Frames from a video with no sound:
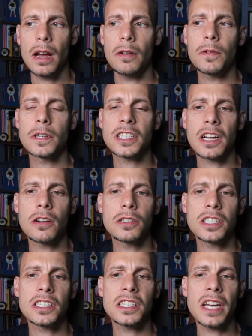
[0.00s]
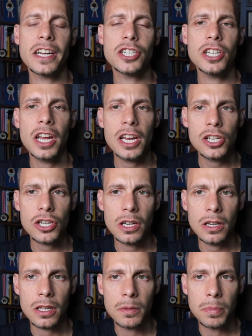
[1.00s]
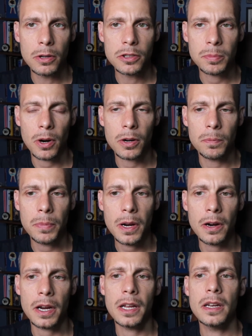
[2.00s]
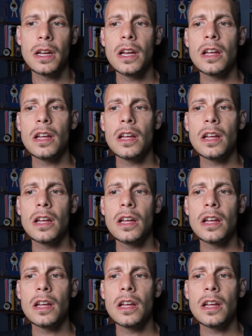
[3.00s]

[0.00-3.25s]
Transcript: for psychosis and agitation in the postpartum period.